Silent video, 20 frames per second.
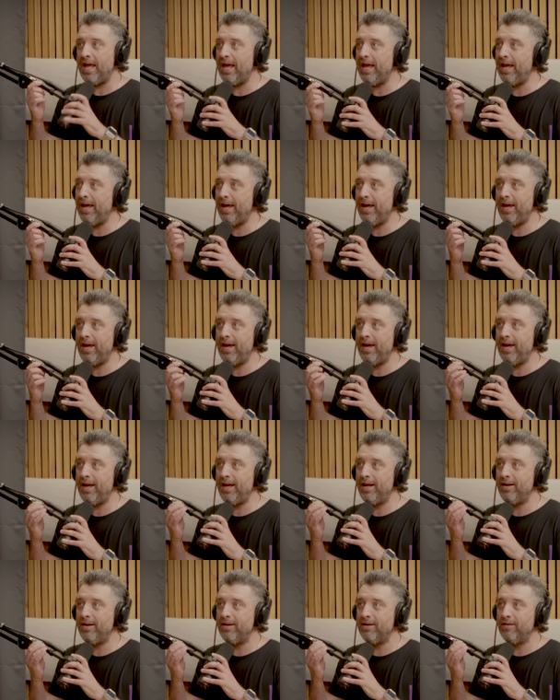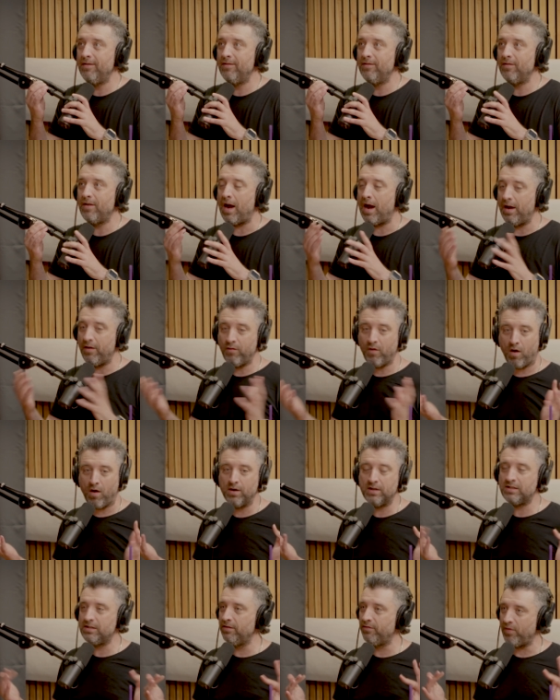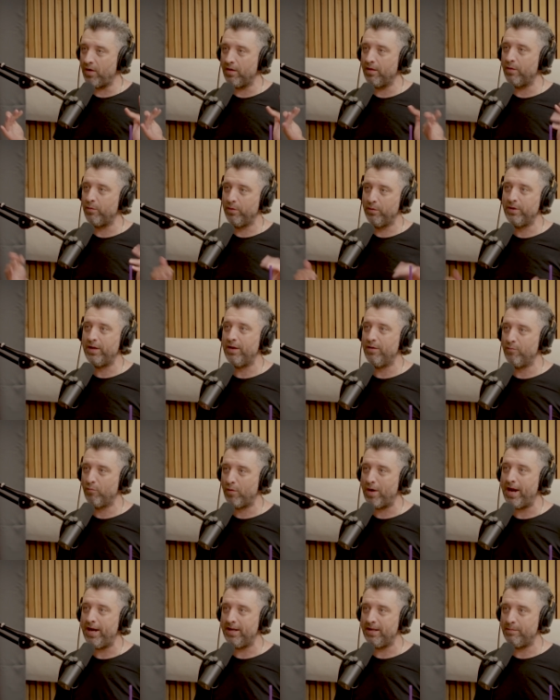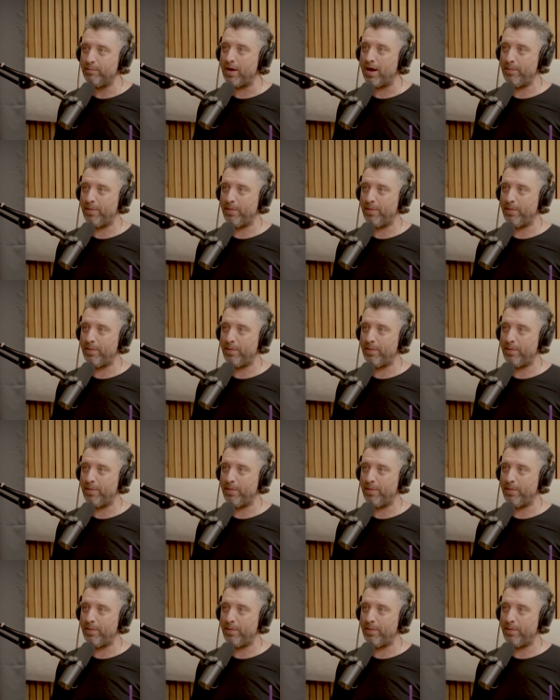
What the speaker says: And I honestly felt like we were getting raided by